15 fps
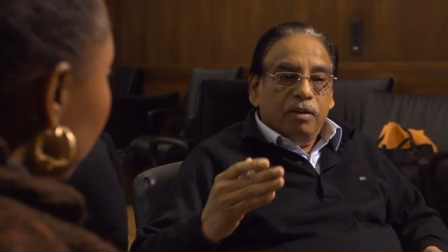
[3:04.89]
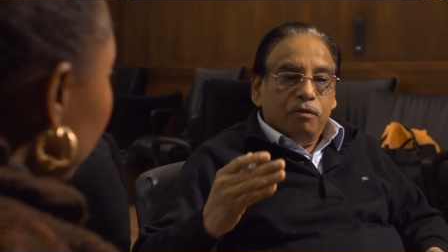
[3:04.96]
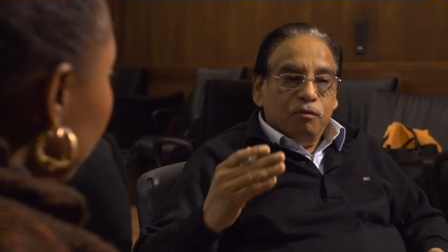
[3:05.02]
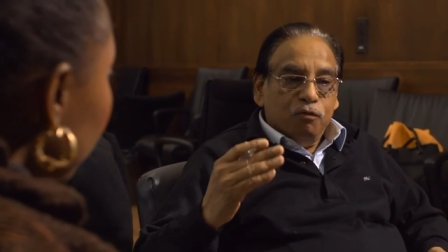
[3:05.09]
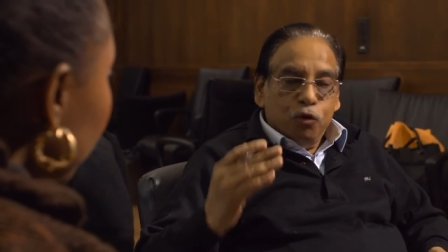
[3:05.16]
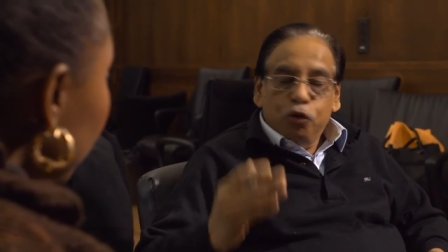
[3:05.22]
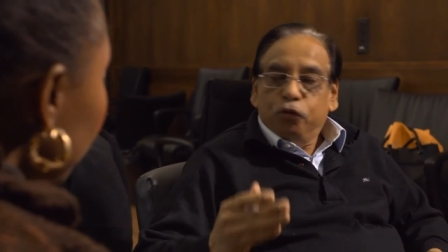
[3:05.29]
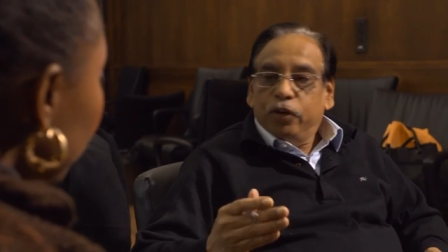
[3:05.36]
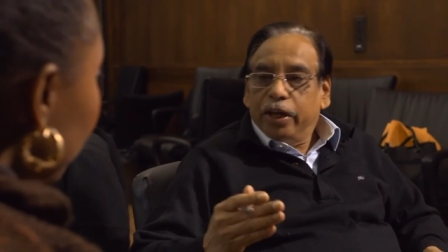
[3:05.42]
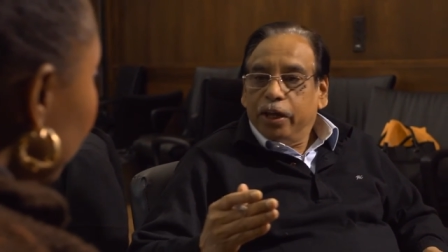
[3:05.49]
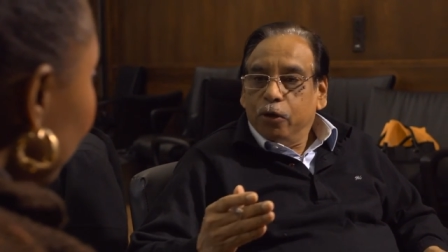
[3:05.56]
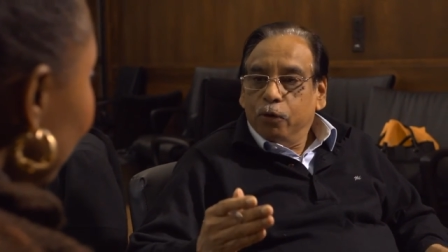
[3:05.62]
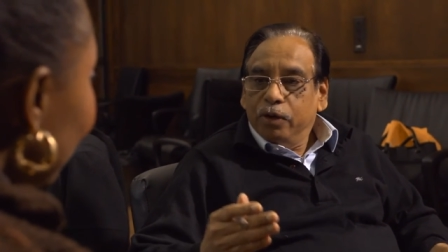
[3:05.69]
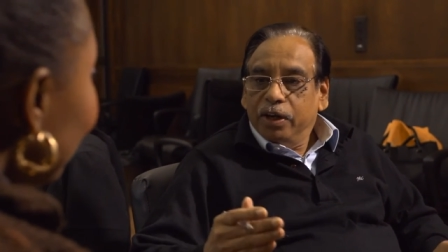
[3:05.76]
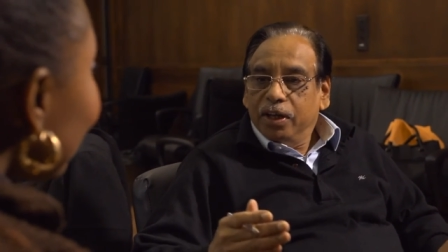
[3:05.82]
a food
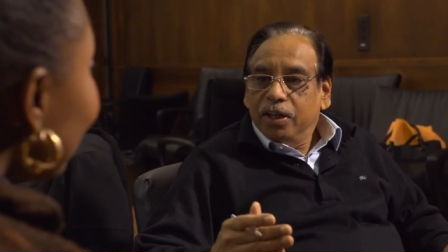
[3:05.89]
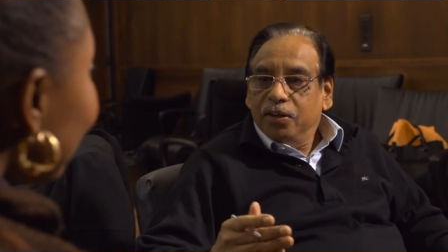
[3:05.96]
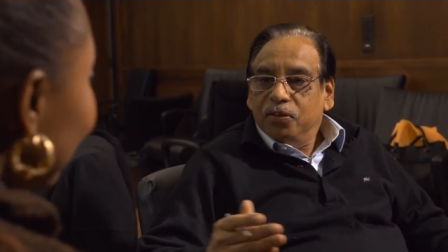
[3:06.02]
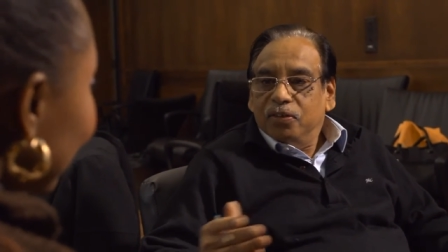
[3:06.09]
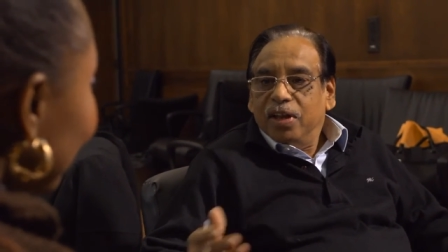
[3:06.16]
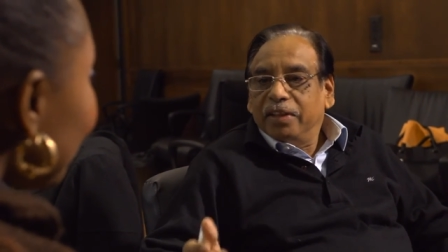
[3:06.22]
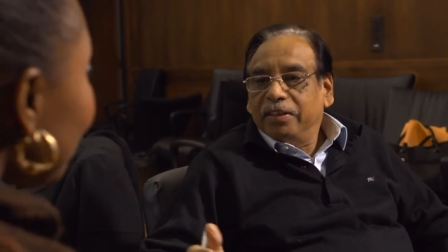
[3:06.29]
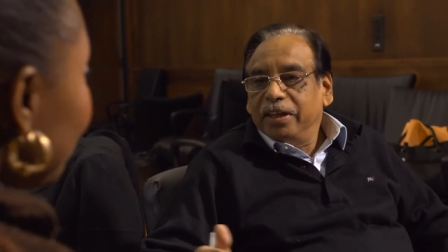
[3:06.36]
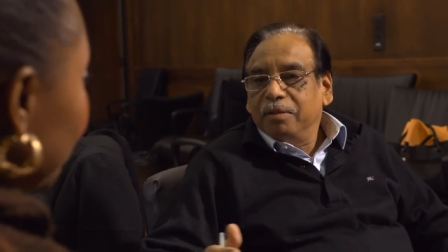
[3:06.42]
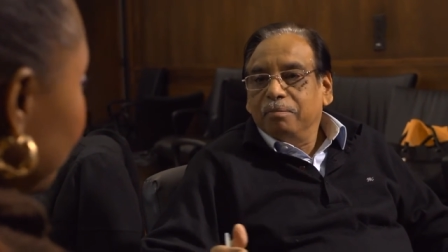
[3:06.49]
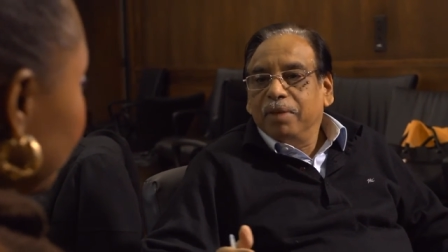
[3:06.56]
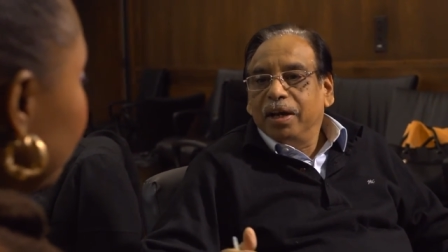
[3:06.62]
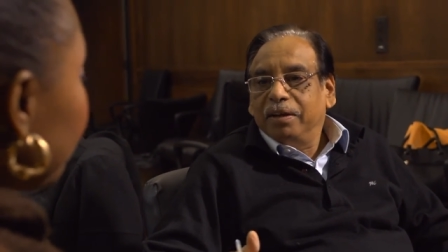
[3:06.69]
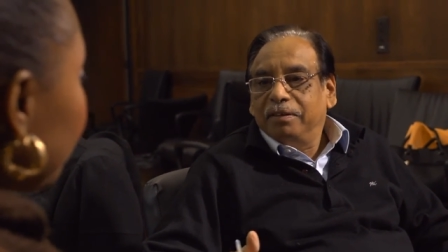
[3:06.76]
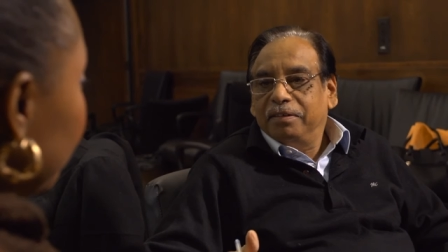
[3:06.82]
security is nothing
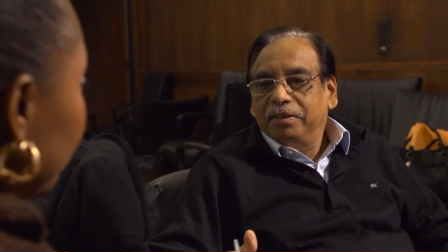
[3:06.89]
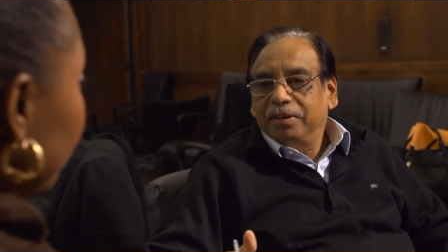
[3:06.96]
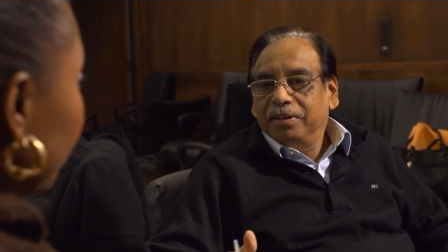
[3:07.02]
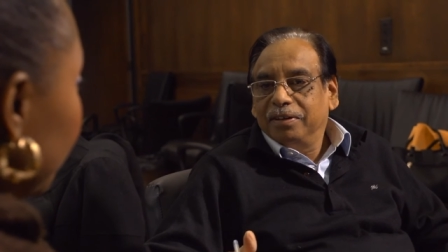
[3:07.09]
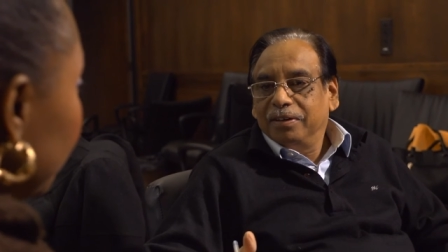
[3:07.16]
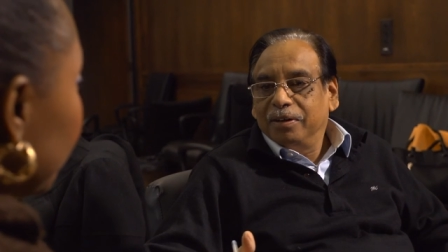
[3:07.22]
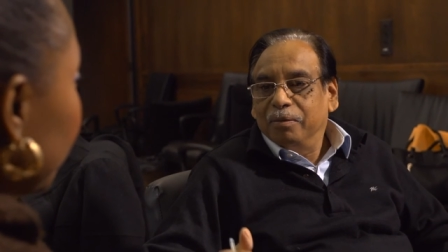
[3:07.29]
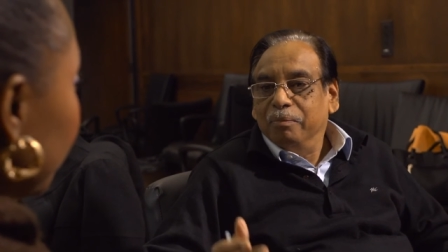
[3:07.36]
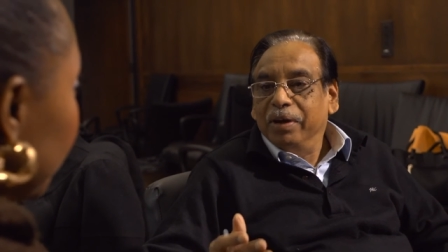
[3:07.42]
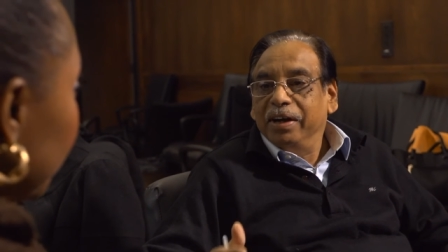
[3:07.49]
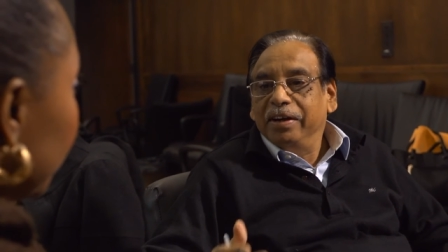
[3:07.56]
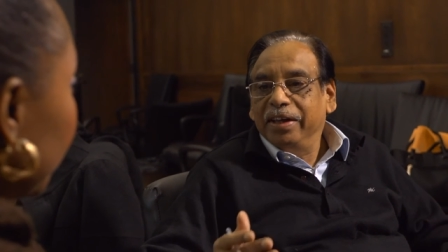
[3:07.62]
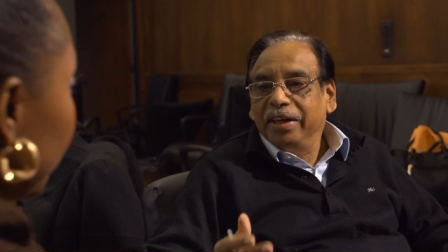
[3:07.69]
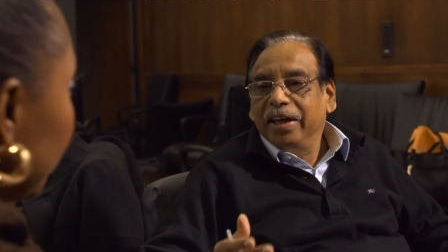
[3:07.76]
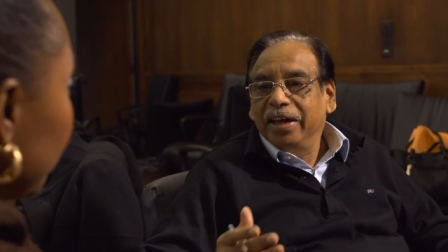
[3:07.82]
but
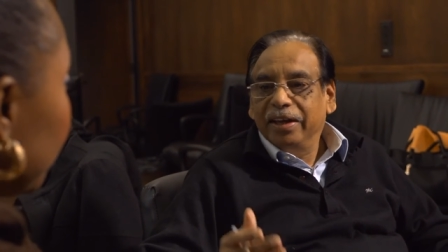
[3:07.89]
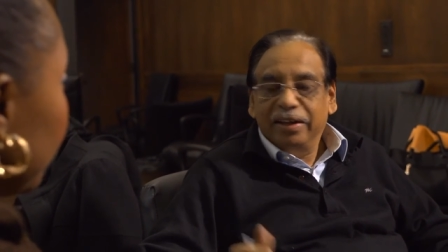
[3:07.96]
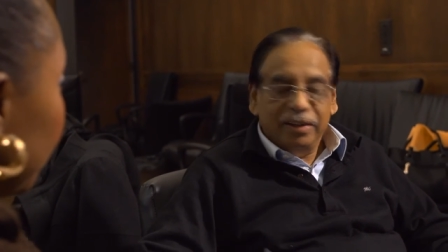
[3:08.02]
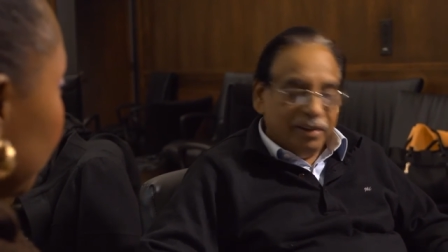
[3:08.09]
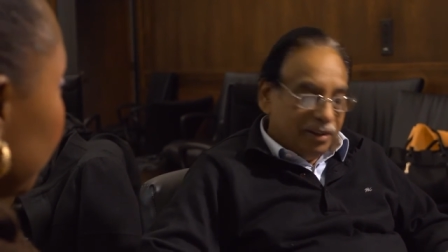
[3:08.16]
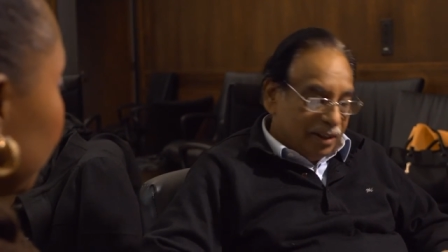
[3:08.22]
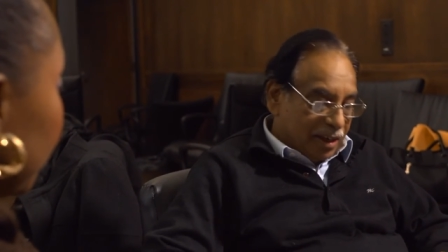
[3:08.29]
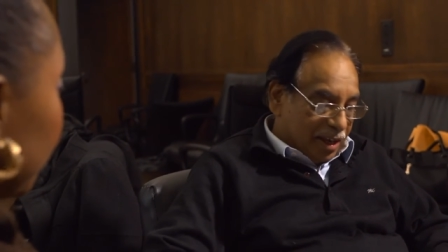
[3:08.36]
building a